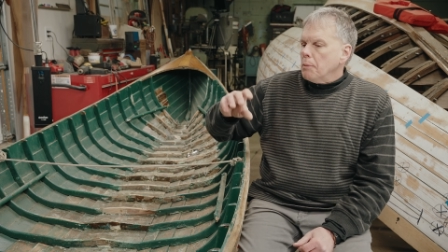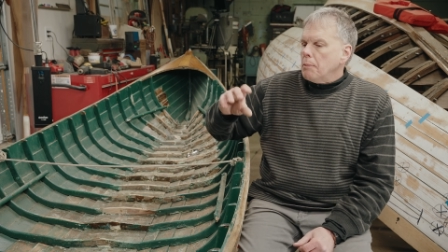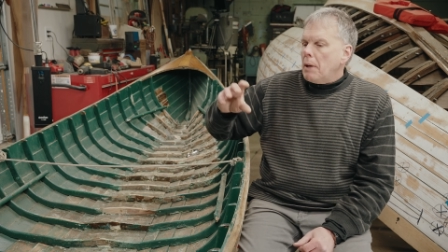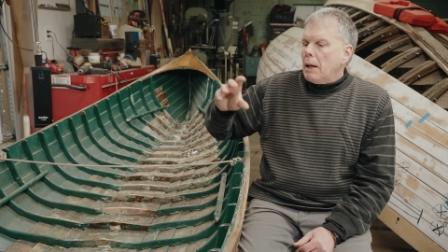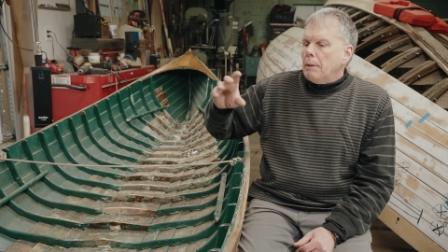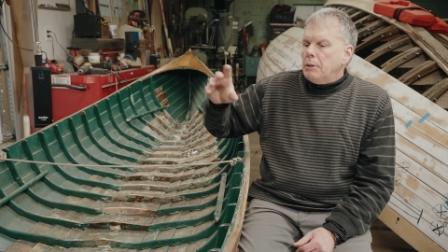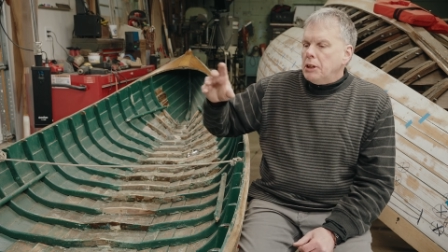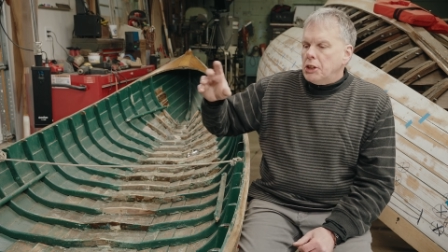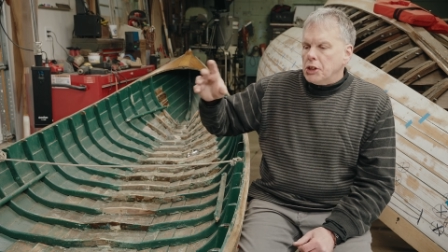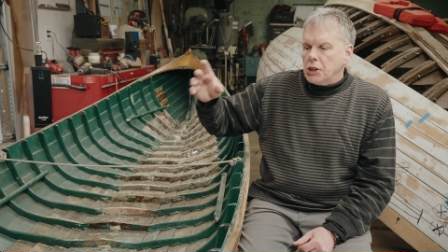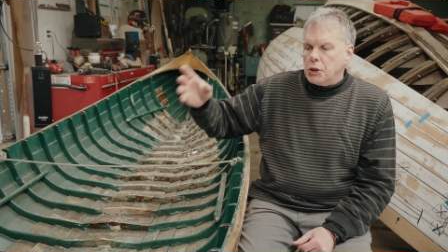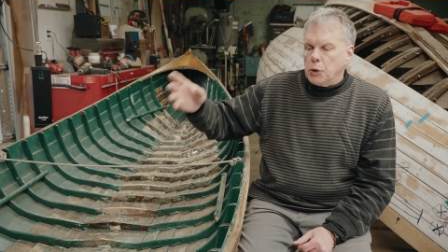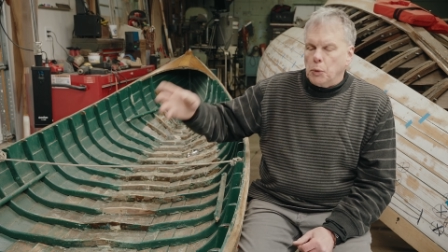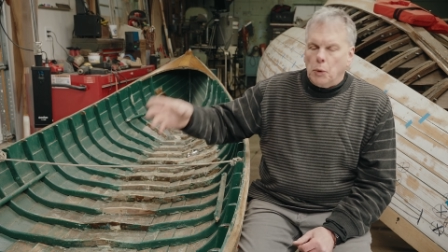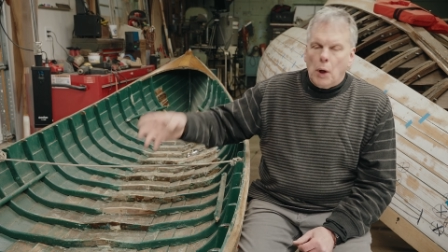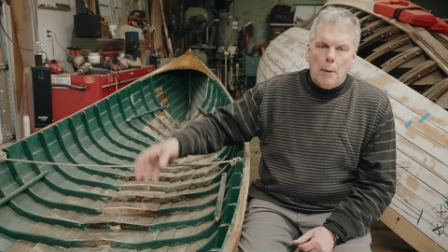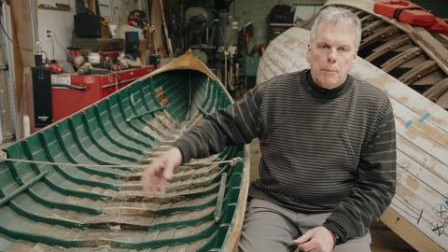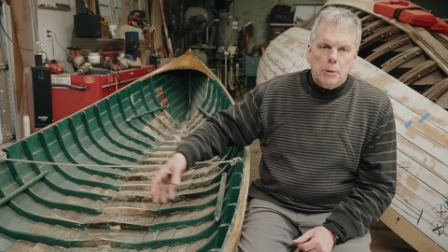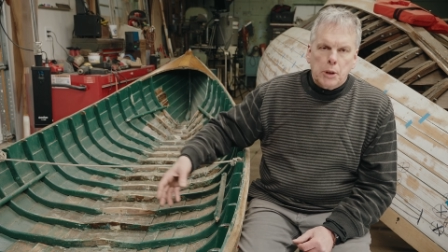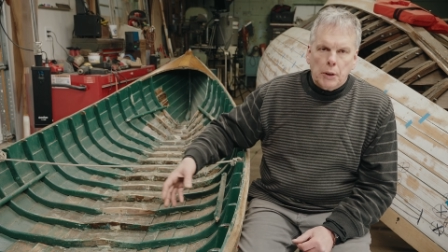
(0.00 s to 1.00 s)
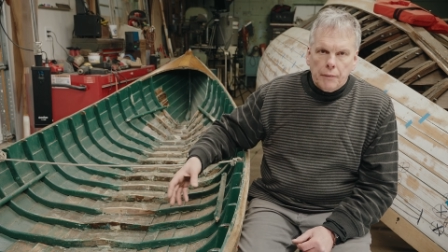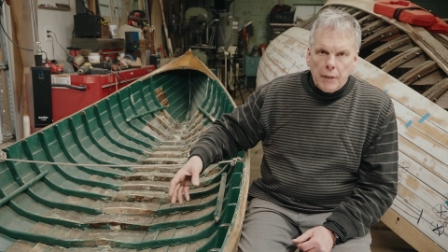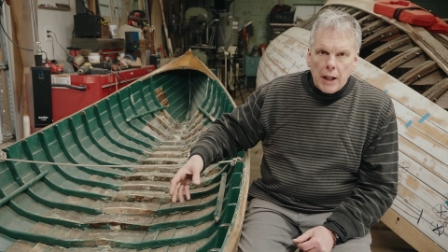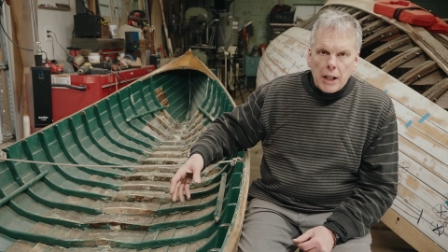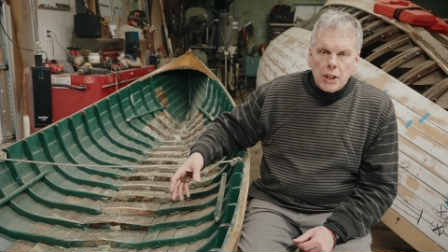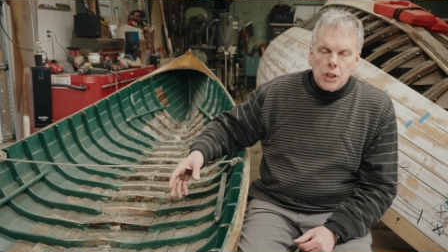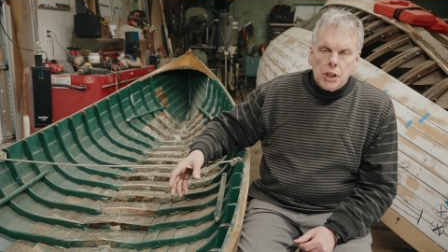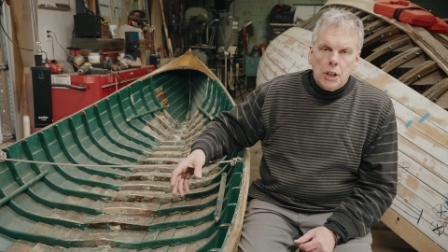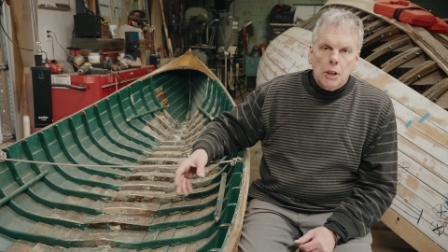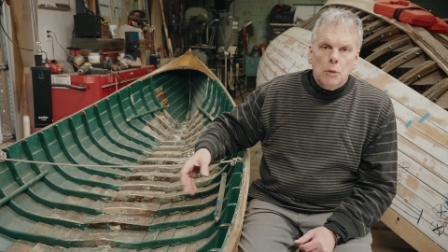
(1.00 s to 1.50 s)
maybe just through
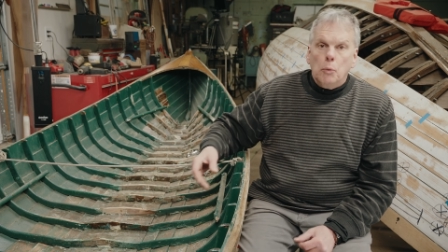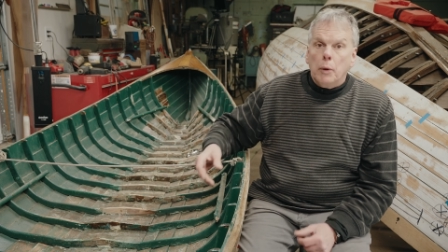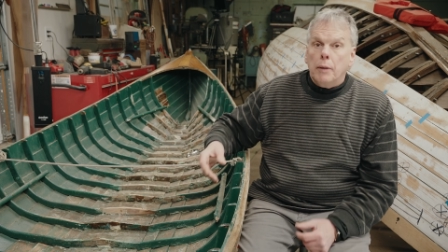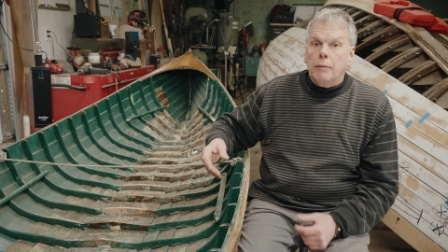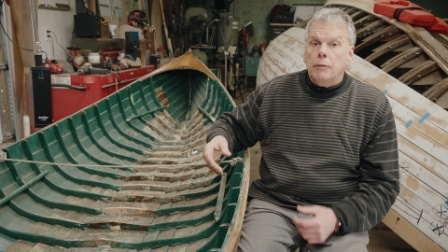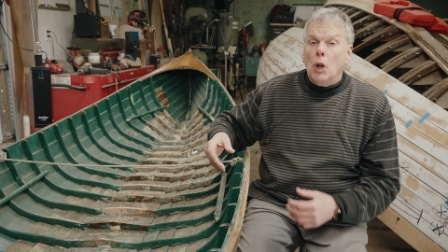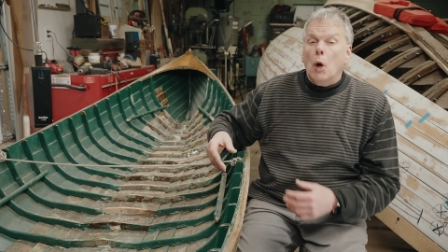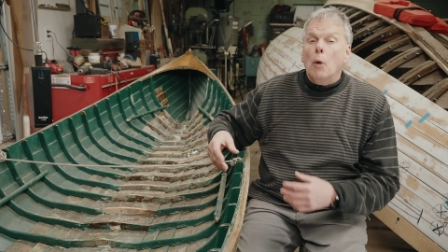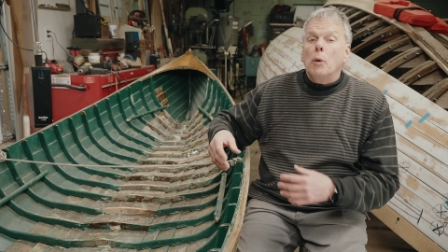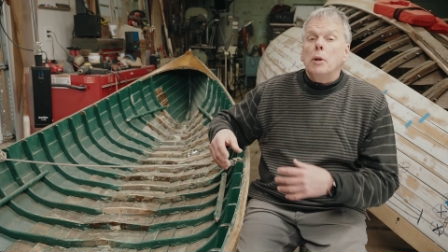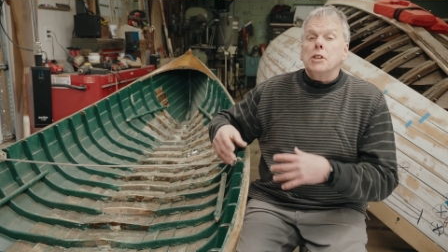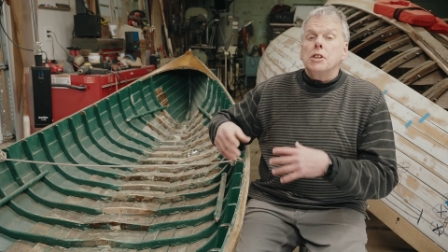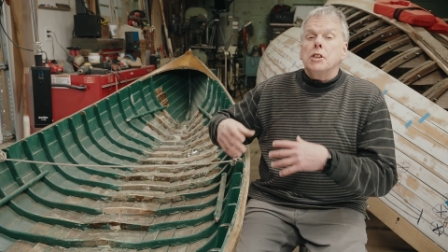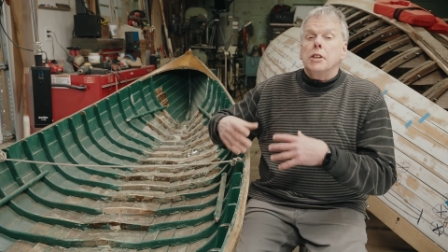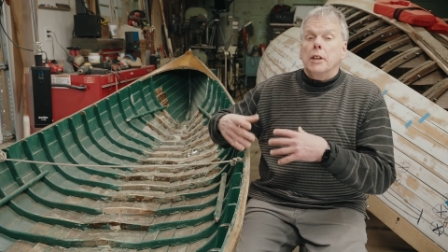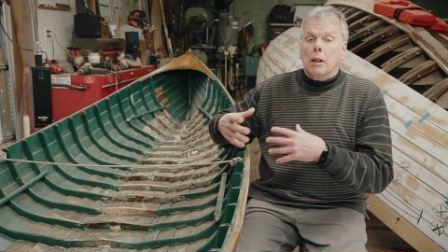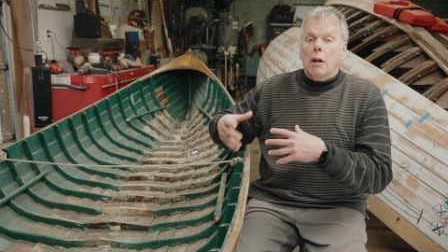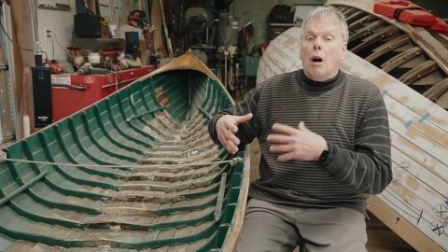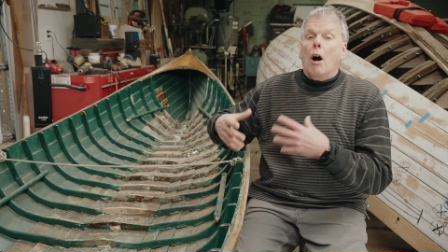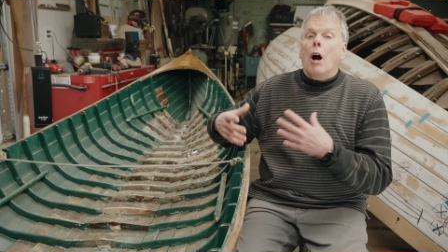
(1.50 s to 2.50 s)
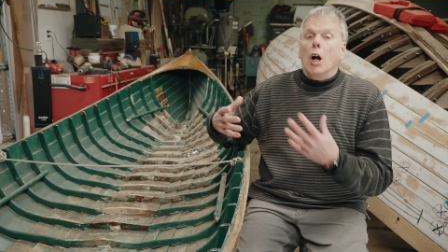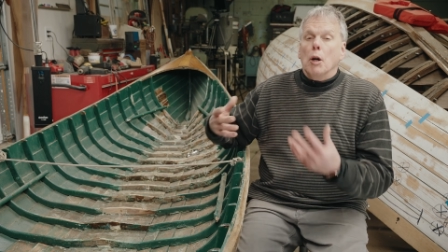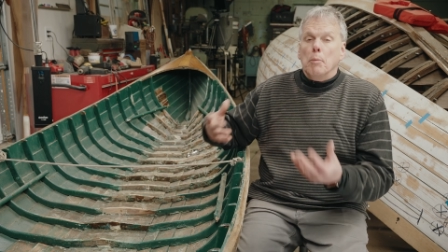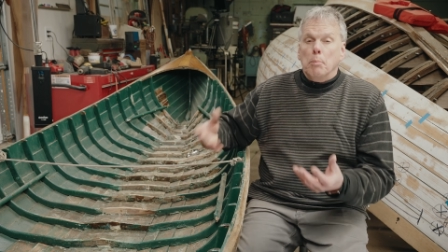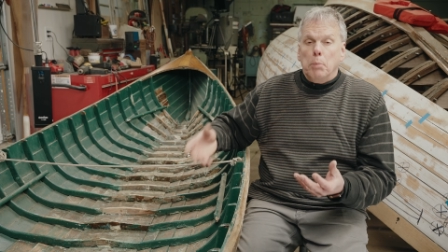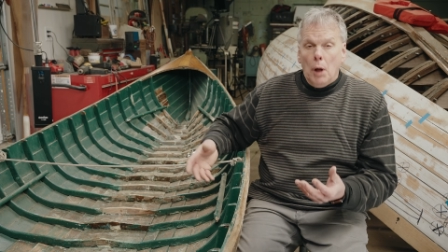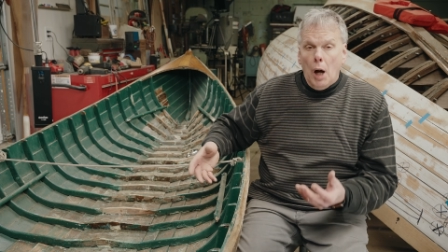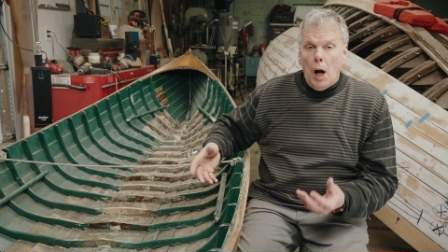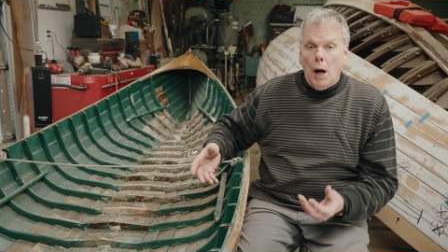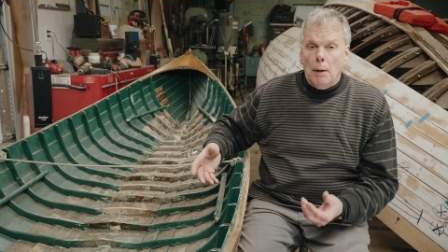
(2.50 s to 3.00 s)
observation, we've noticed there are
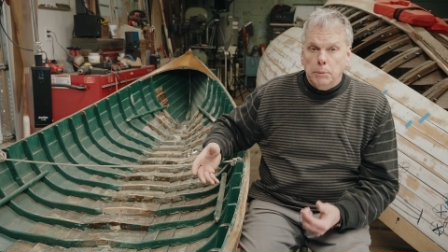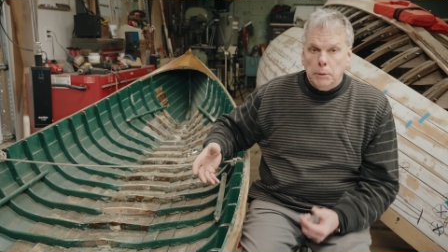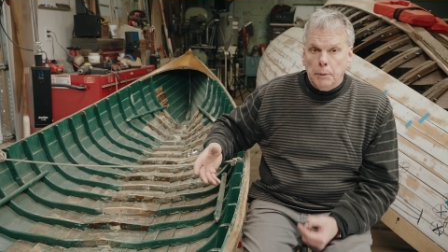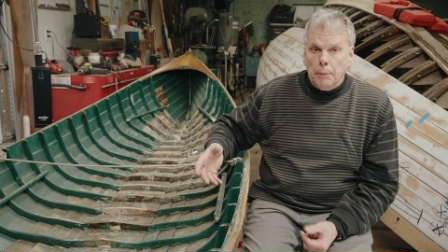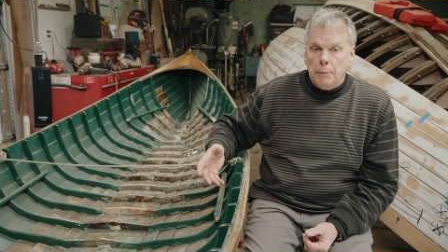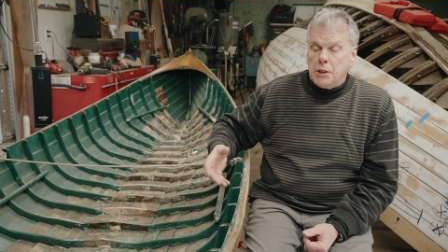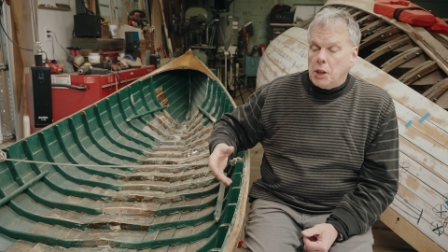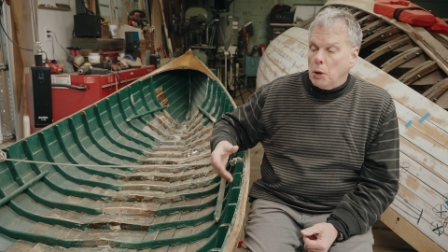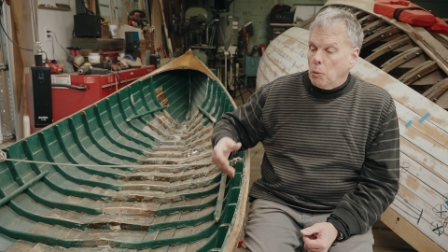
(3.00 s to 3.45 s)
problems,